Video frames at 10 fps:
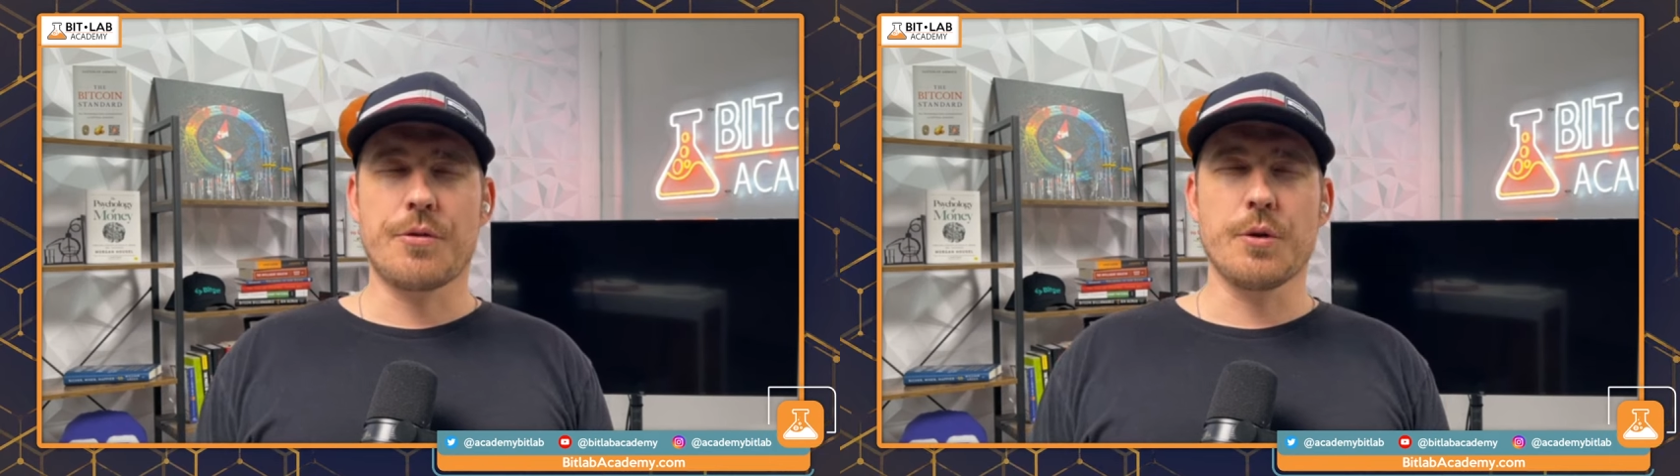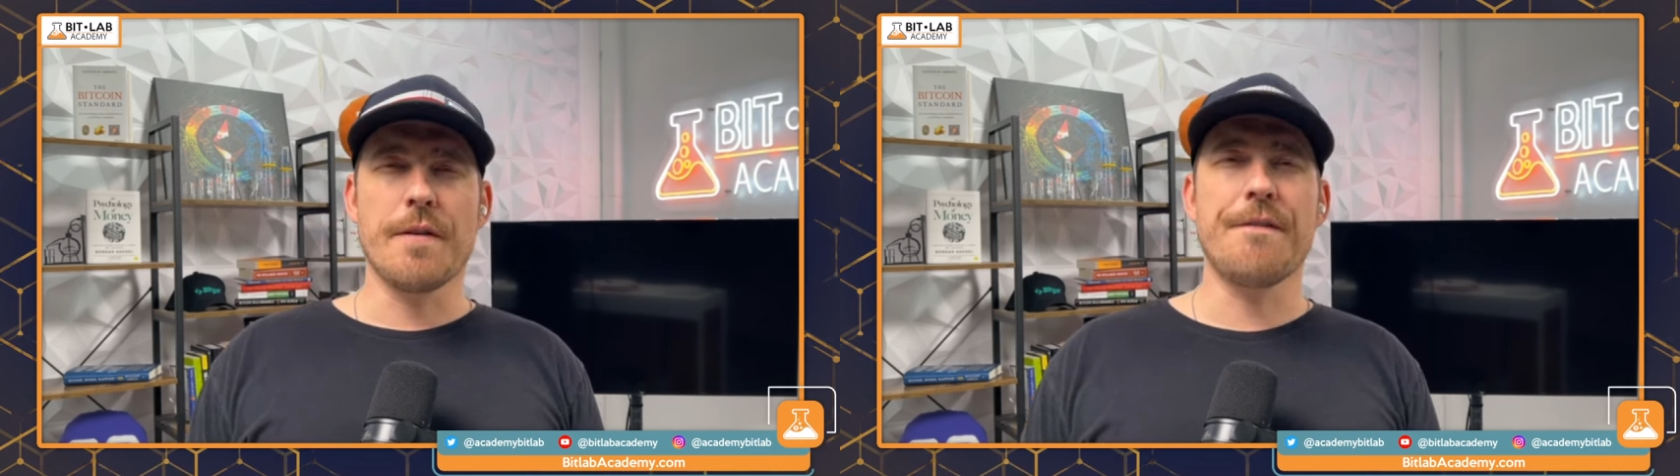
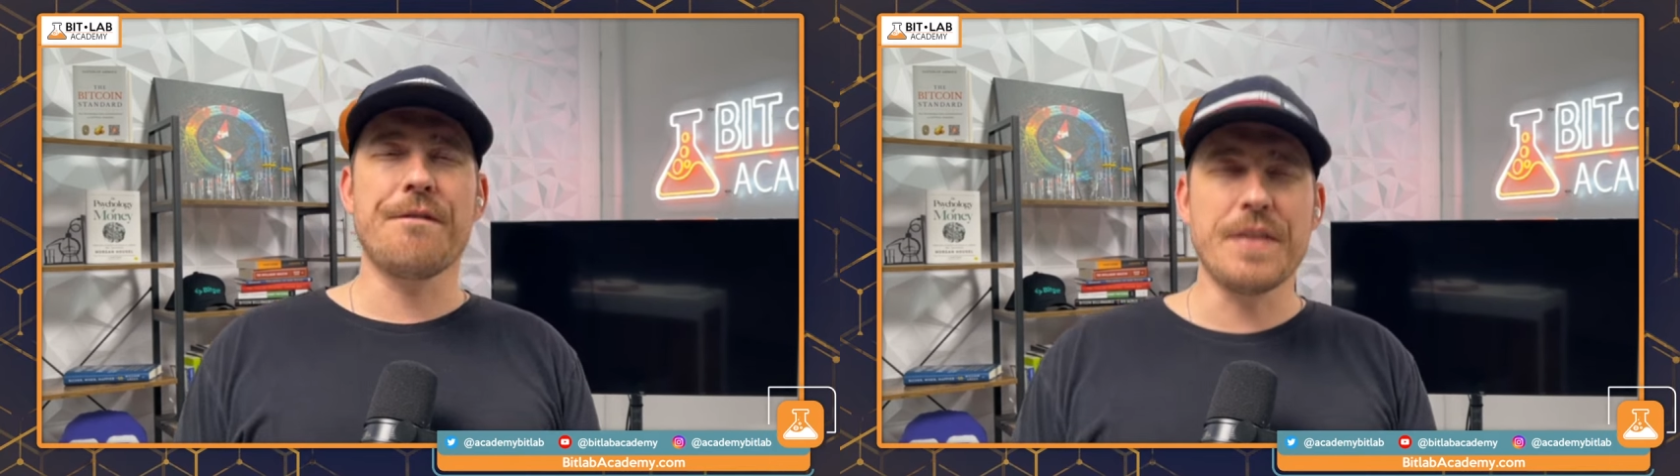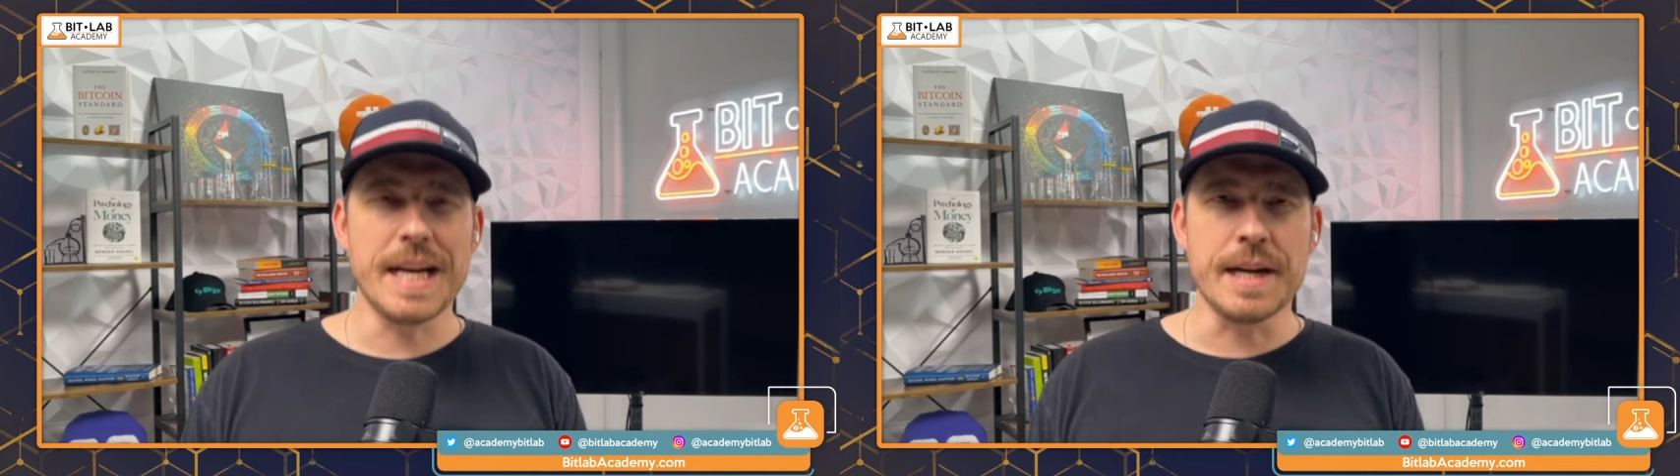through the
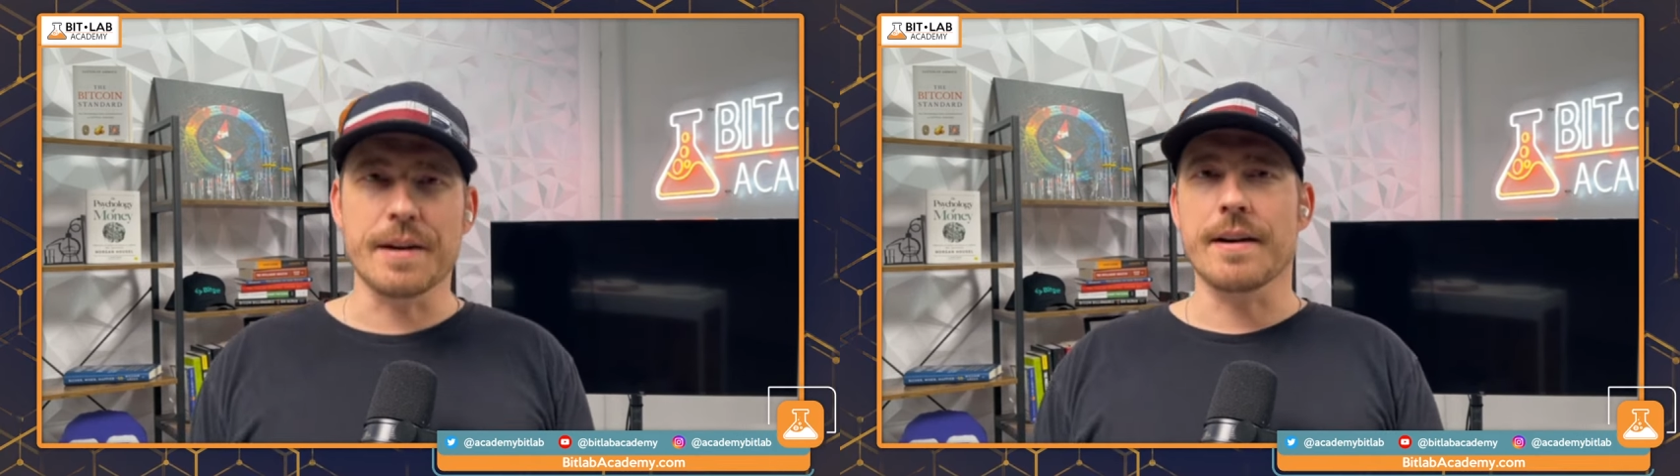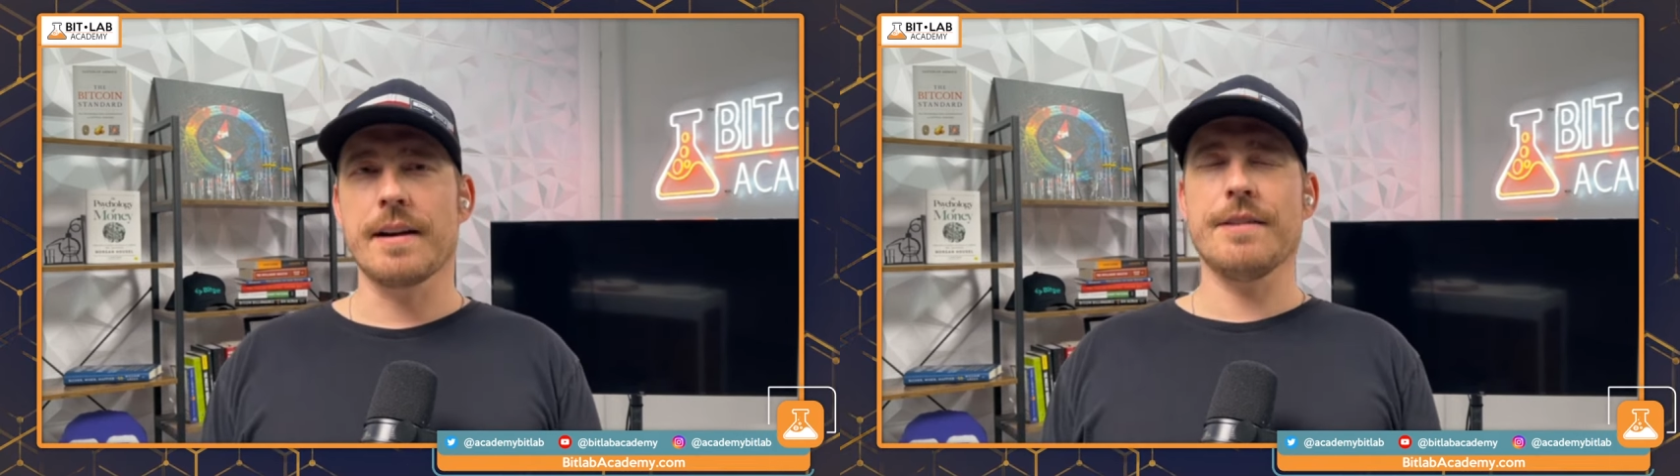
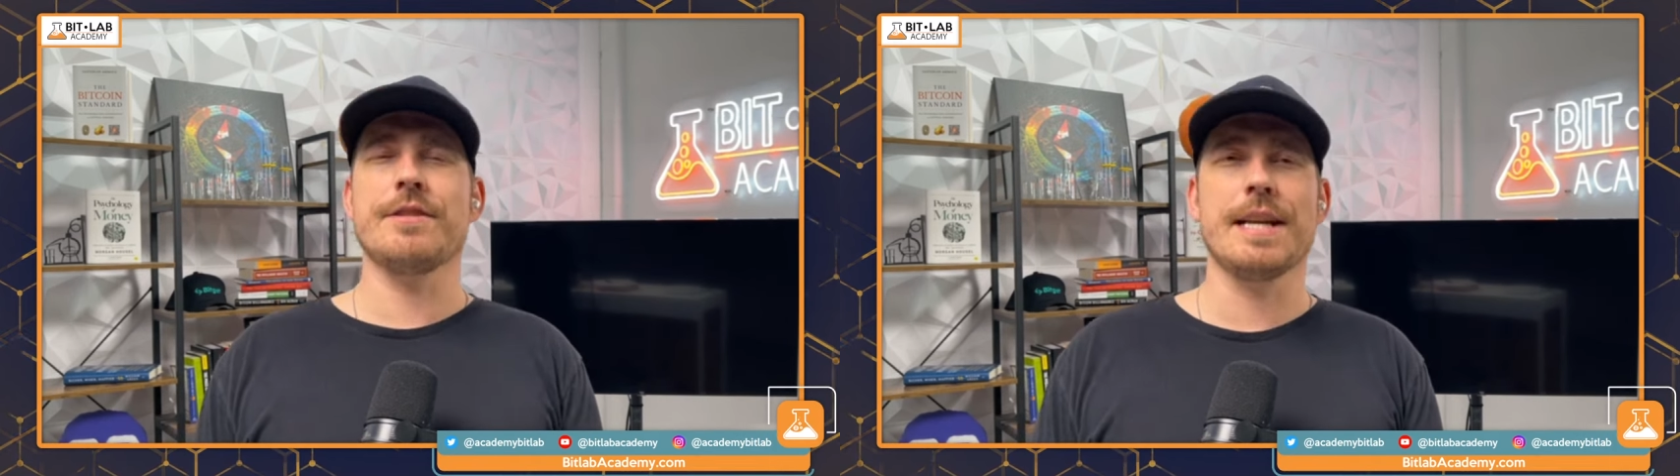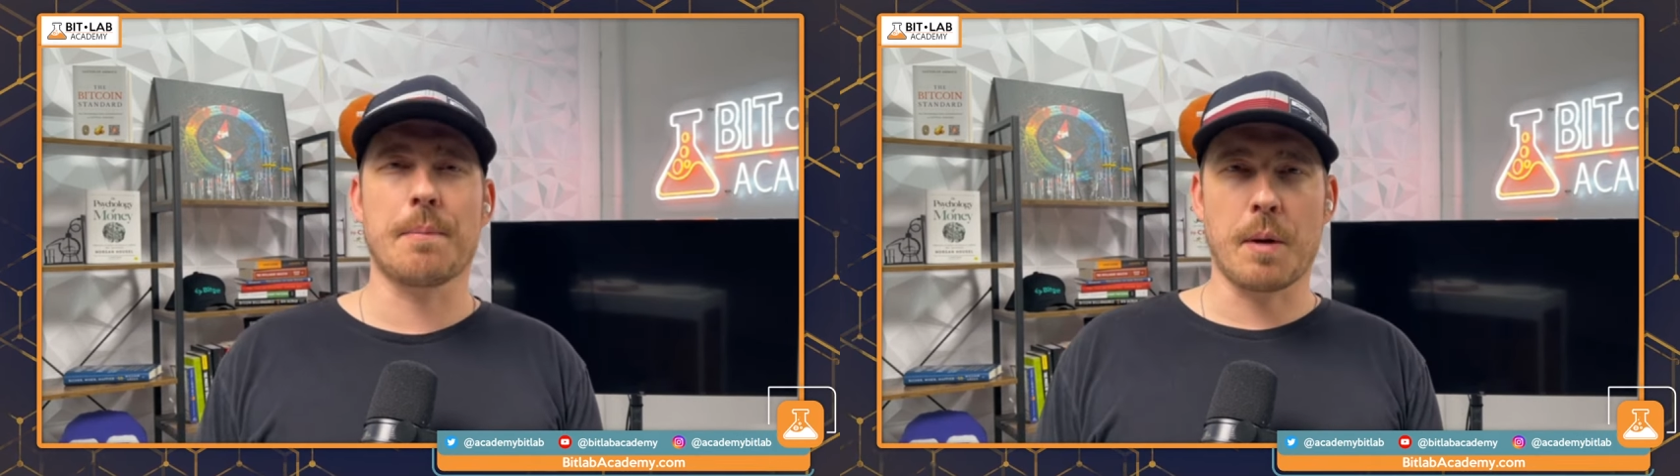fear of
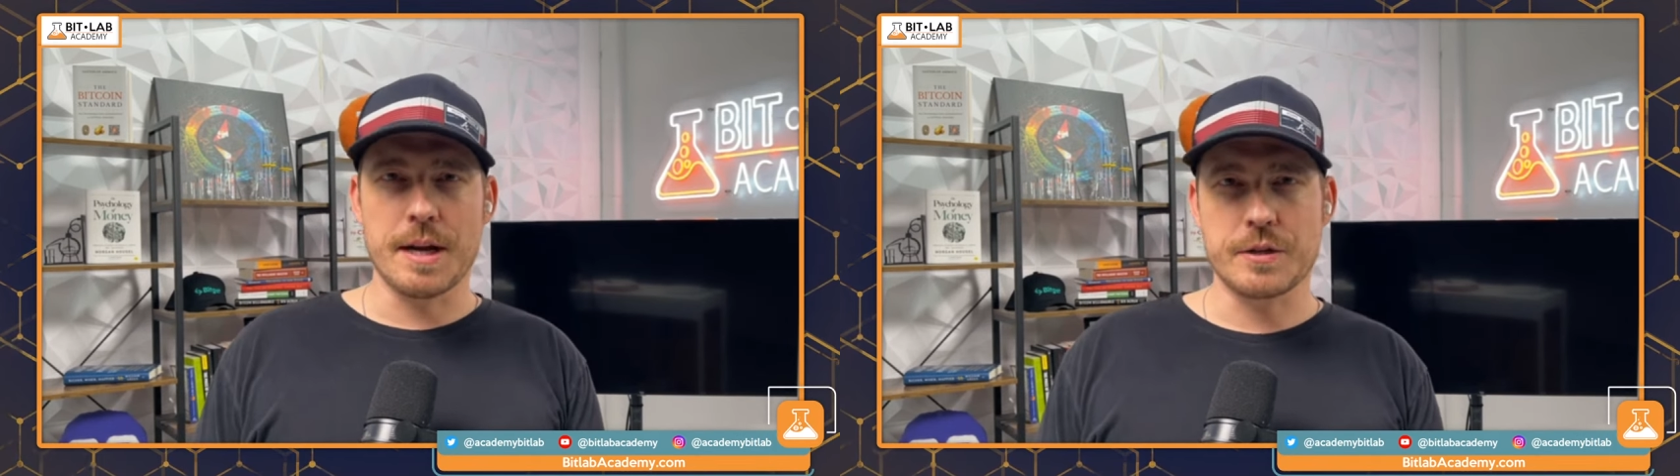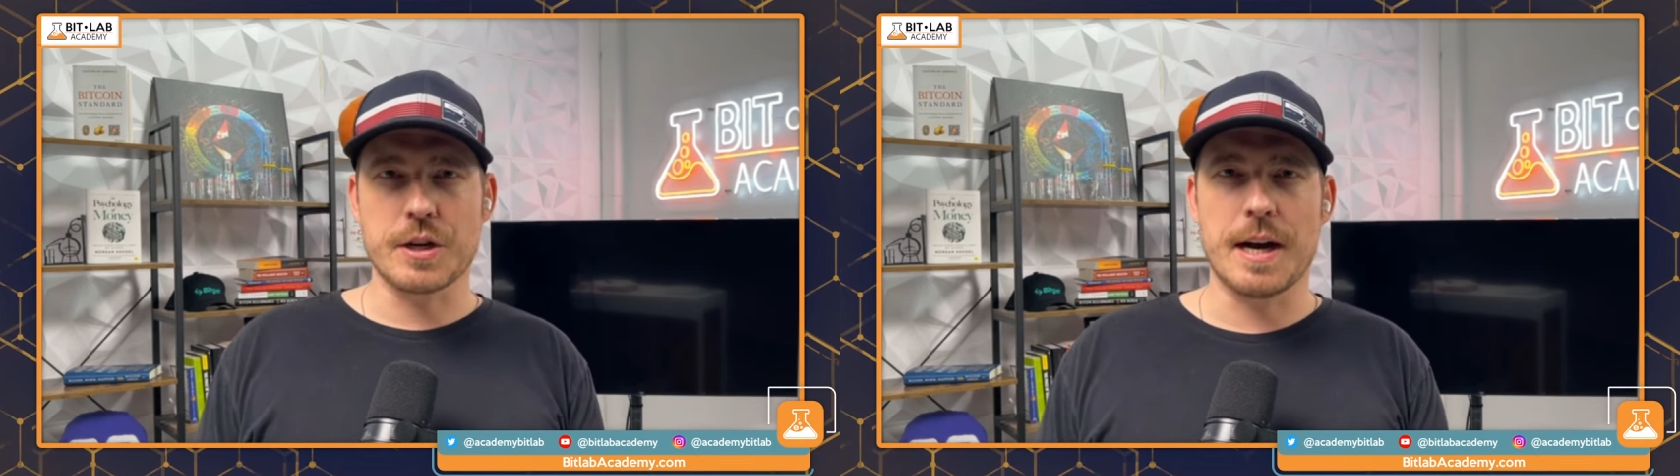seeing
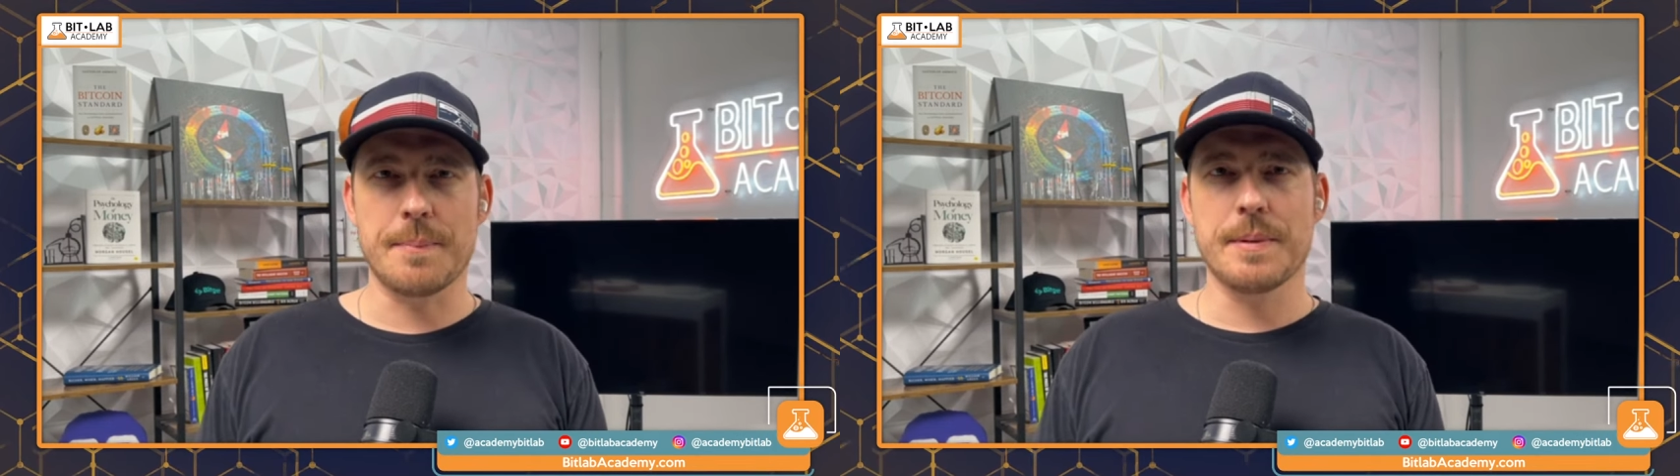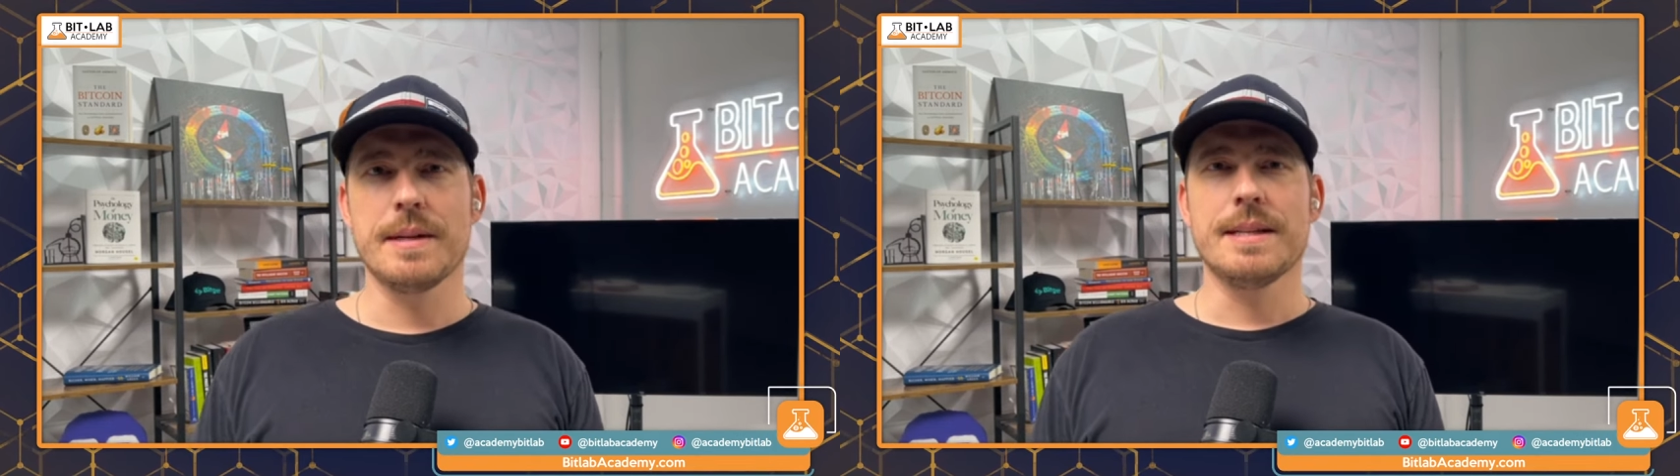price drop,